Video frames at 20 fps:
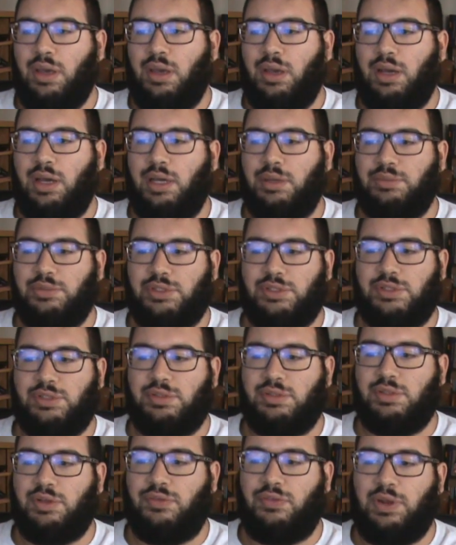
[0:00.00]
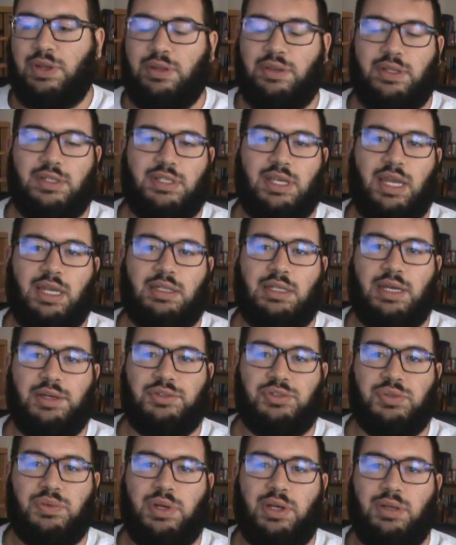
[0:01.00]
Was defending the
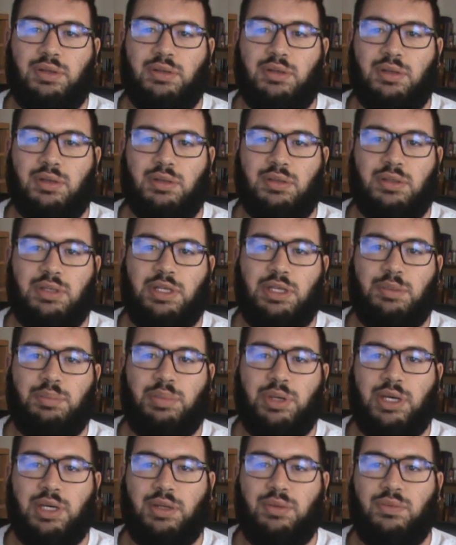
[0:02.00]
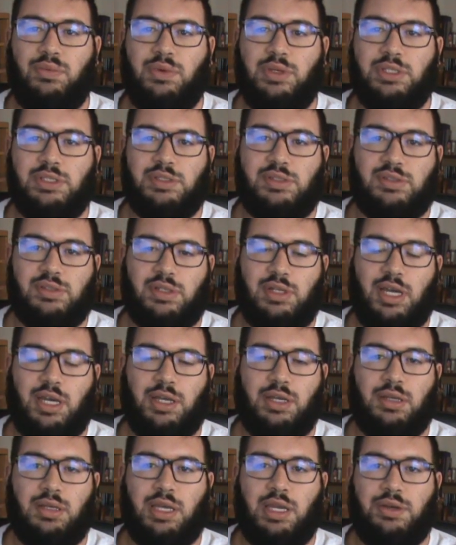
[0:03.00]
takedowns well early, but once
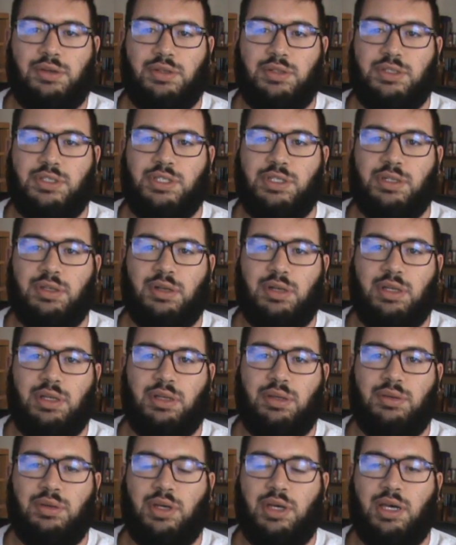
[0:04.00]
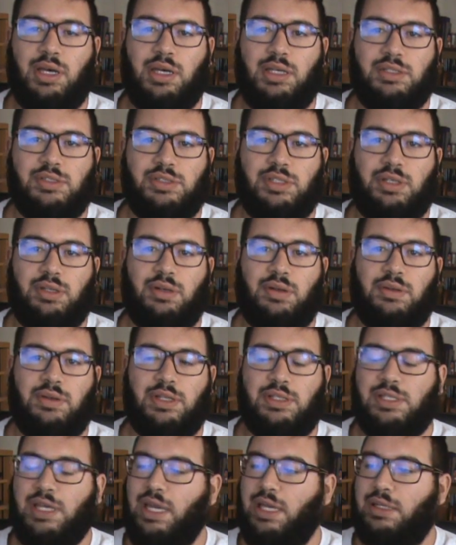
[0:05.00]
Kawajiri secured
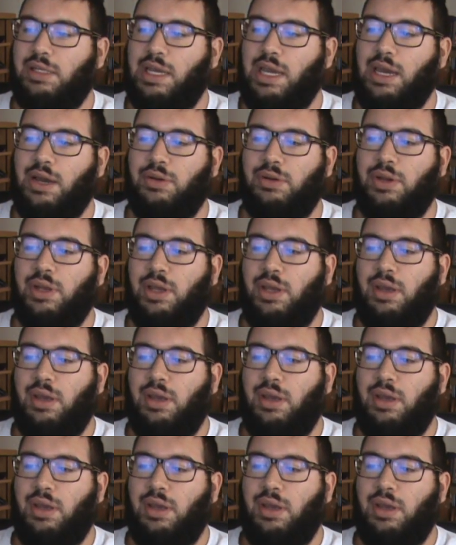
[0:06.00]
the takedown,